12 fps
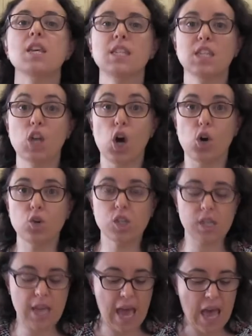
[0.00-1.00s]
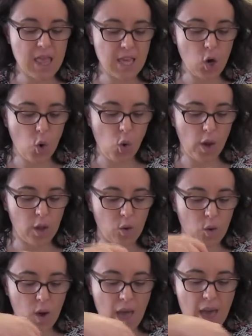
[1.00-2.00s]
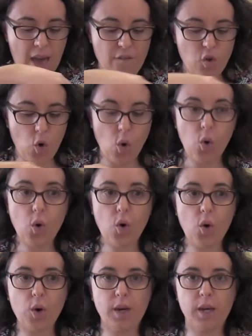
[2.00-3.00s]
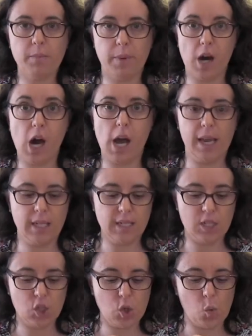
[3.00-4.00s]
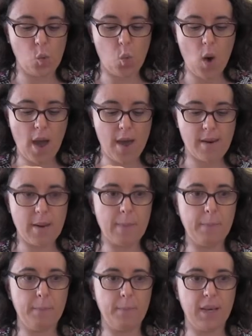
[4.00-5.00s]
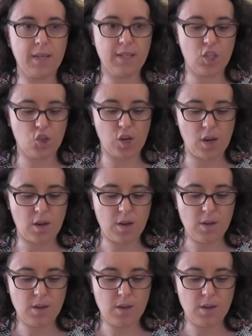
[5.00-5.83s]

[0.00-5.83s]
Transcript: the salt and the oil have all combined into one mixture.